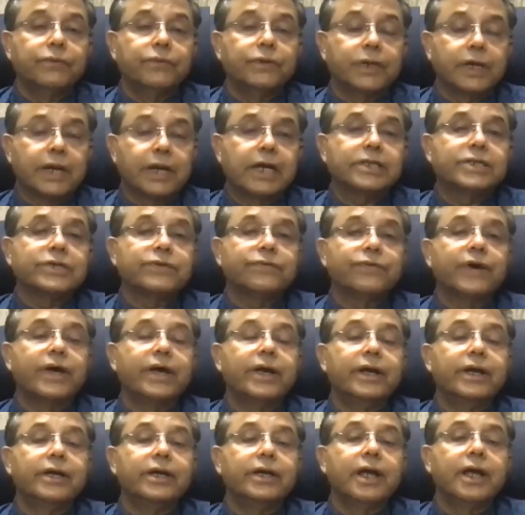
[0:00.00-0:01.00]
Classify
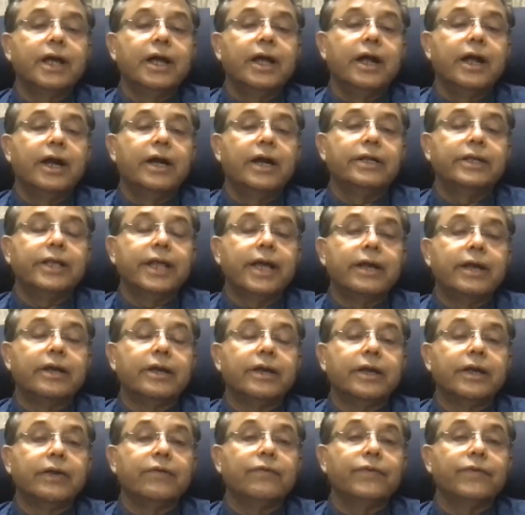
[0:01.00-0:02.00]
it, and
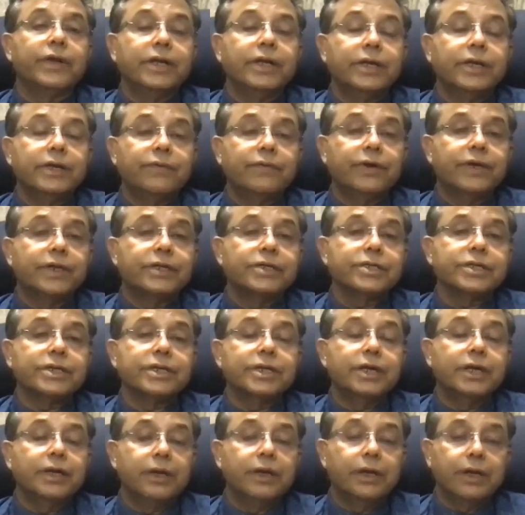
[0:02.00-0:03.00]
then if
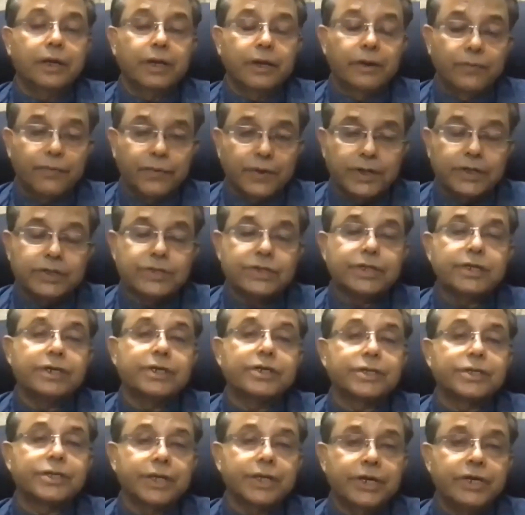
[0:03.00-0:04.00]
it is in
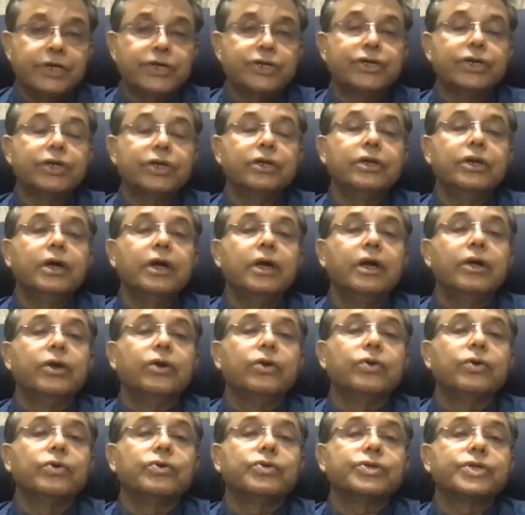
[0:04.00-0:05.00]
its initial
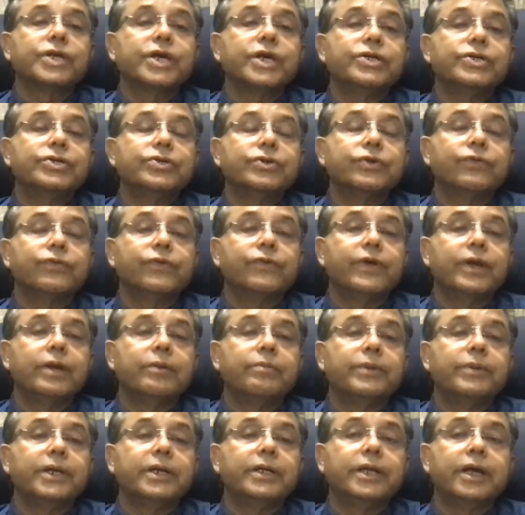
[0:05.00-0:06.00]
stages of
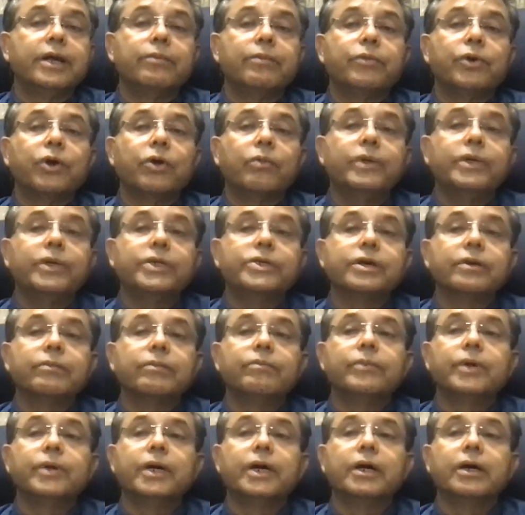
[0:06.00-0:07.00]
development, then probably
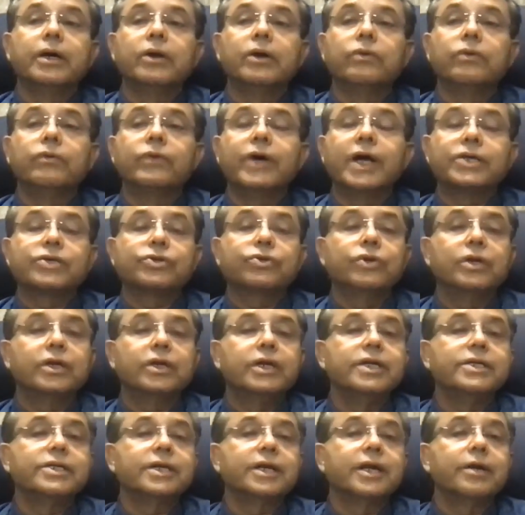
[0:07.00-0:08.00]
some vascular
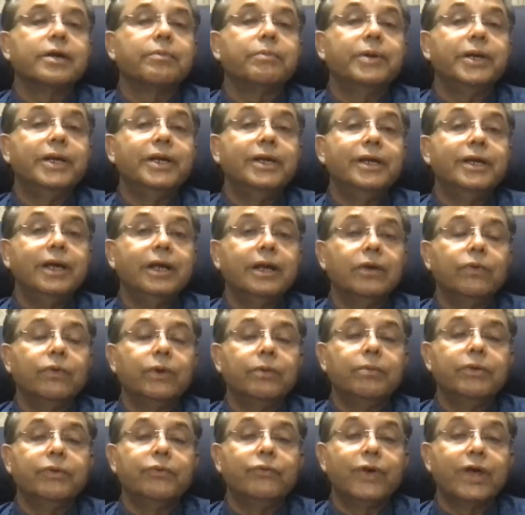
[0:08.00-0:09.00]
laser like PDL
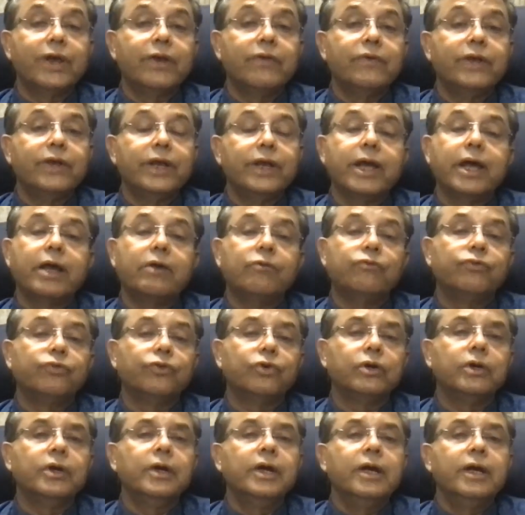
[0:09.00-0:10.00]
will be very, very
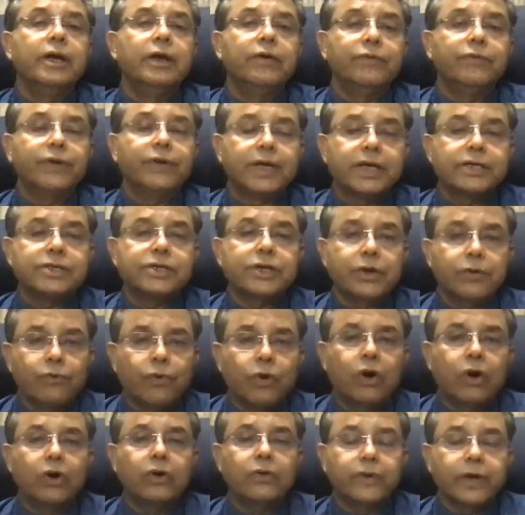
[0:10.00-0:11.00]
helpful. If it has
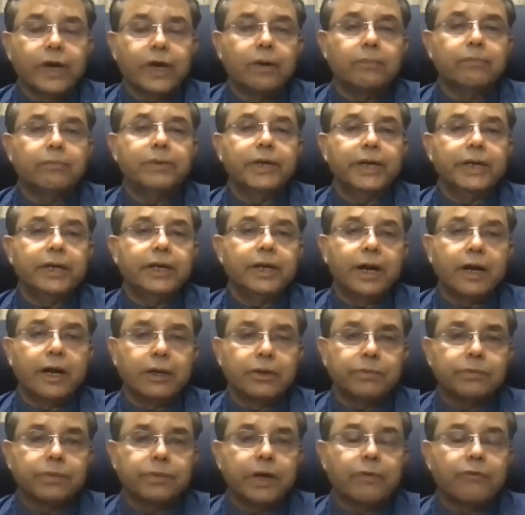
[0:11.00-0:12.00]
evolved completely and
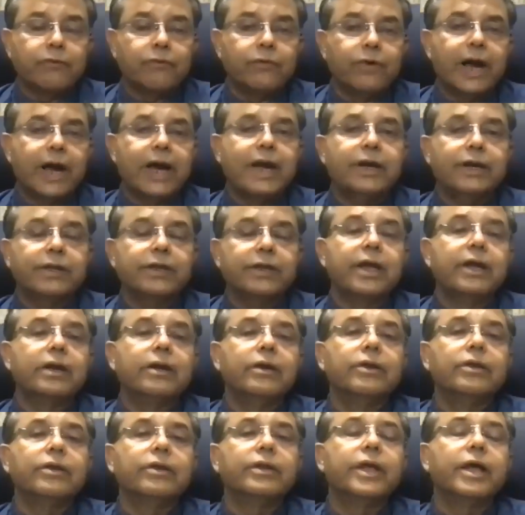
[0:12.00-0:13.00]
it's become white,
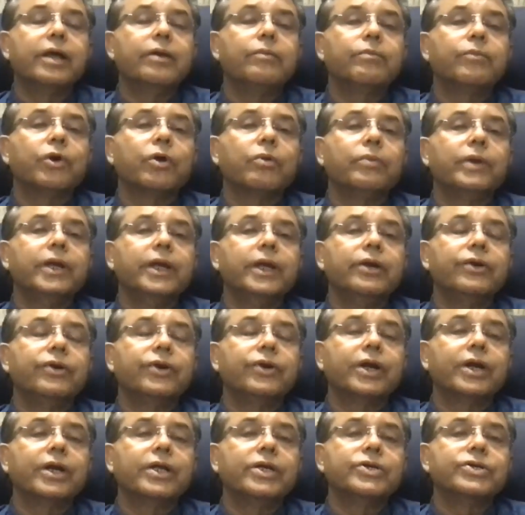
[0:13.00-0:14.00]
then probably
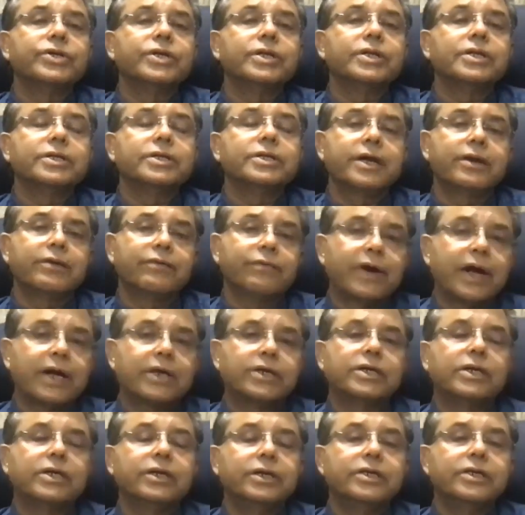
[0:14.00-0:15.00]
intralesionals and
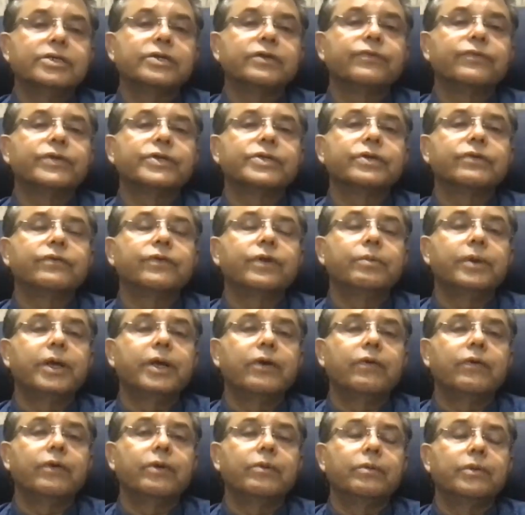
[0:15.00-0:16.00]
fractional resurfacing will be
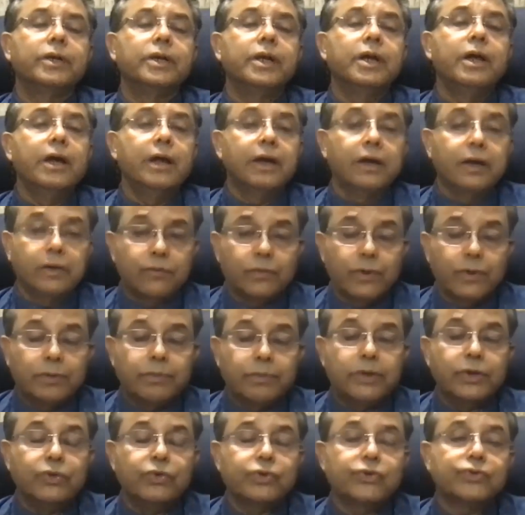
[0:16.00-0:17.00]
available, will
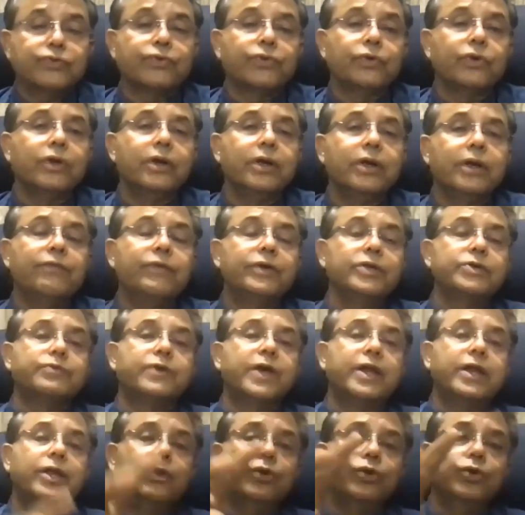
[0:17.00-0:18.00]
be useful. If it is
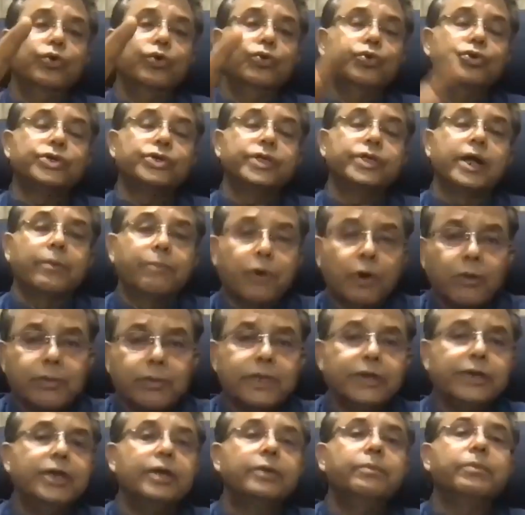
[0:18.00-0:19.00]
very huge, then
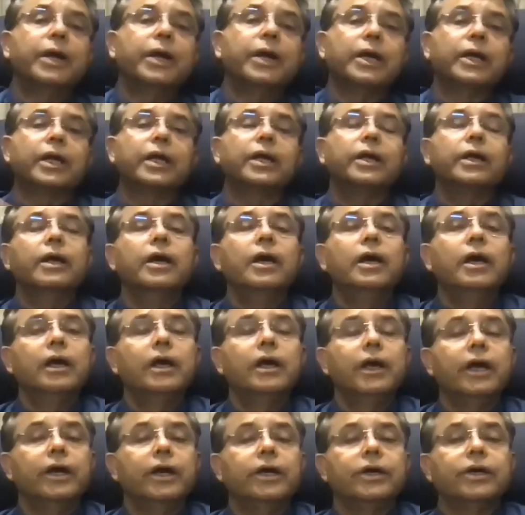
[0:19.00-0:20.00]
probably debulking
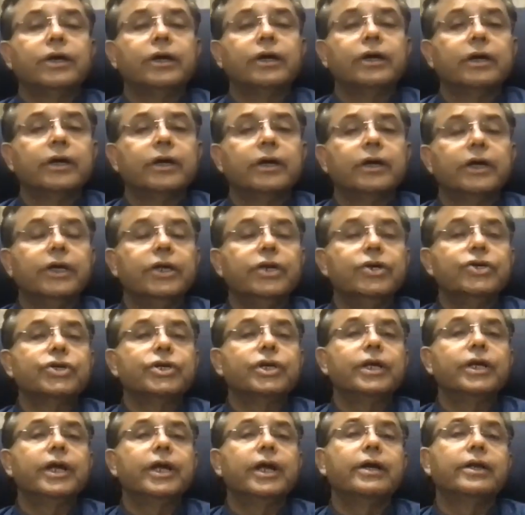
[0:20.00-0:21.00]
it
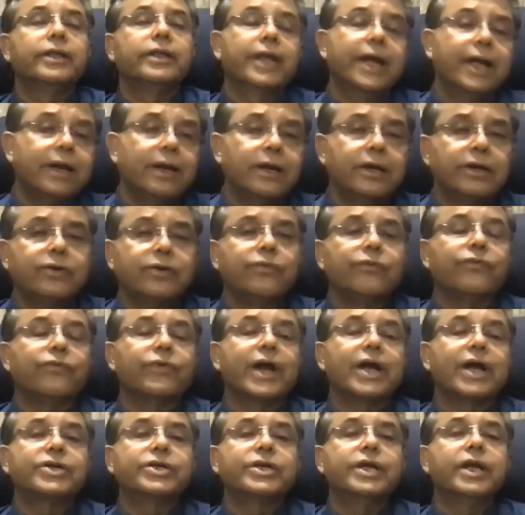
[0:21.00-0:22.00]
initially and then
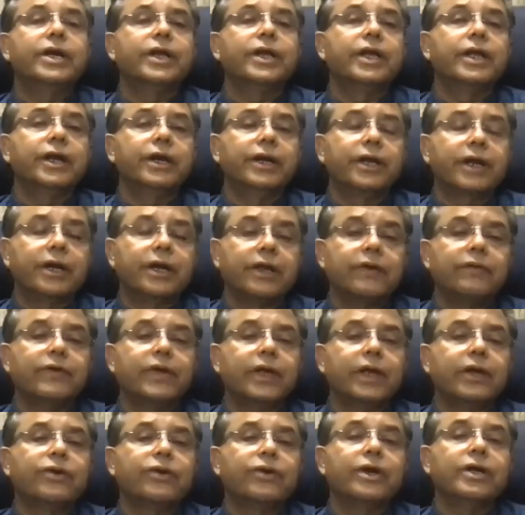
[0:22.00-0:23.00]
fractionating it and giving
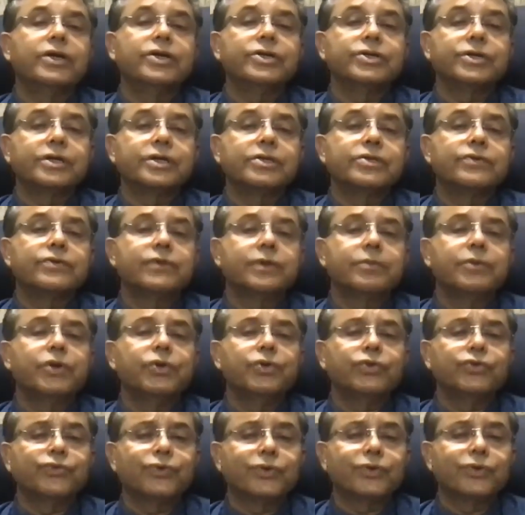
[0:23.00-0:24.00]
intralesionals will be
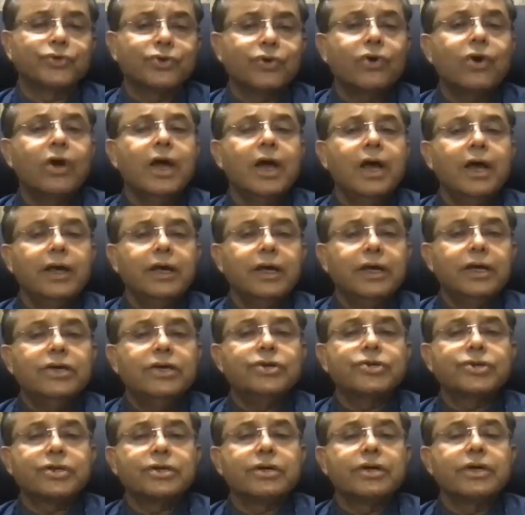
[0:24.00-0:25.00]
useful. So
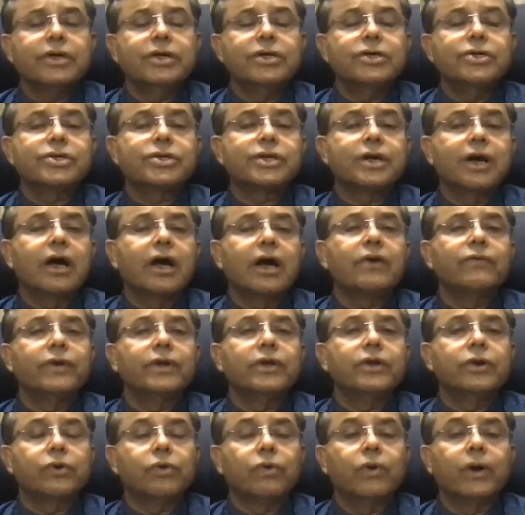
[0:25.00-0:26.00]
each scar
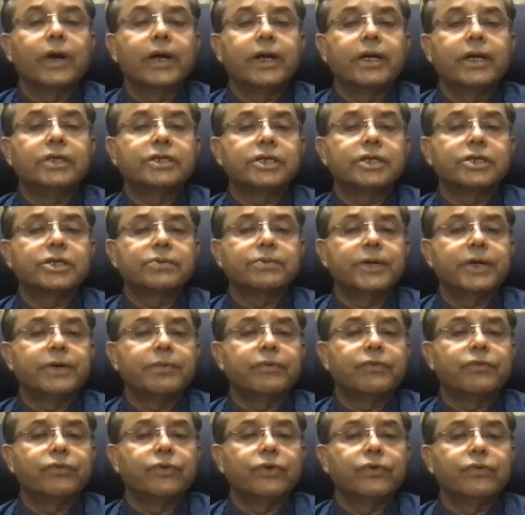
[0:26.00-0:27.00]
will require assessment
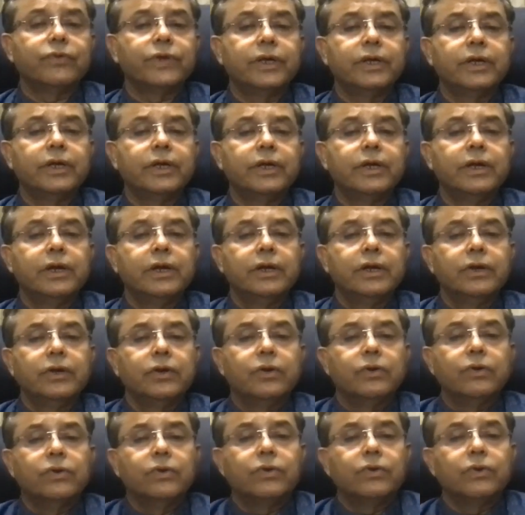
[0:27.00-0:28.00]
before we
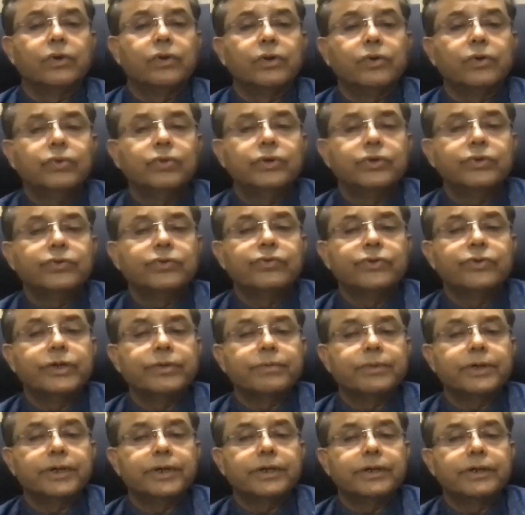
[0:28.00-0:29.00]
do the
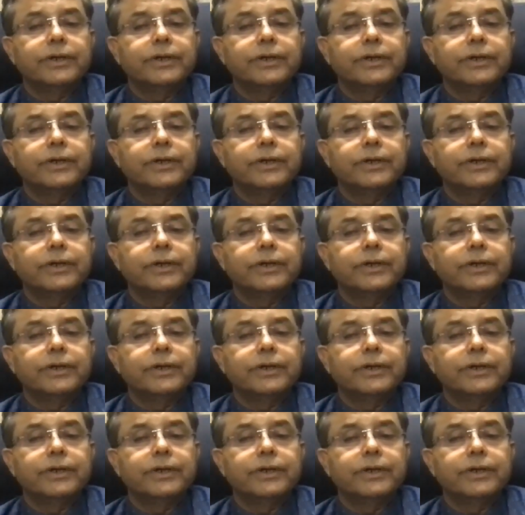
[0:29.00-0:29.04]
treatment.